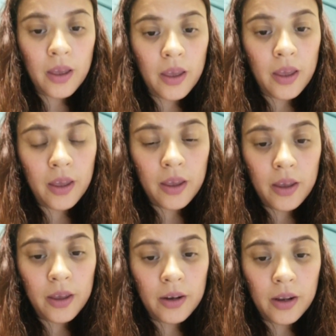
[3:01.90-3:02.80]

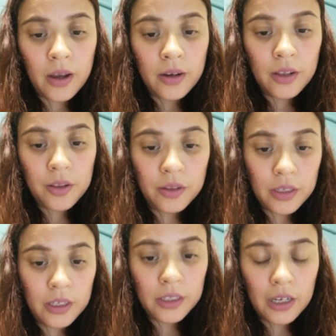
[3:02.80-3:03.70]
And another
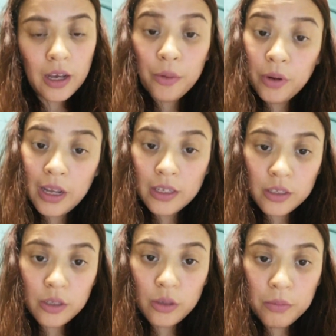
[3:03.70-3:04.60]
thing that I would like
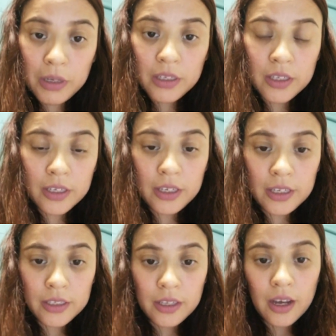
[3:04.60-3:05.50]
to mention
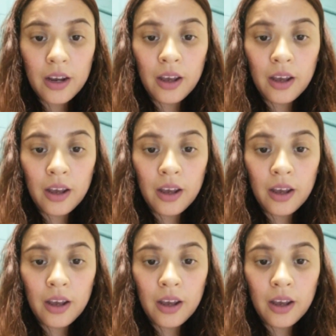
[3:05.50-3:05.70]
is that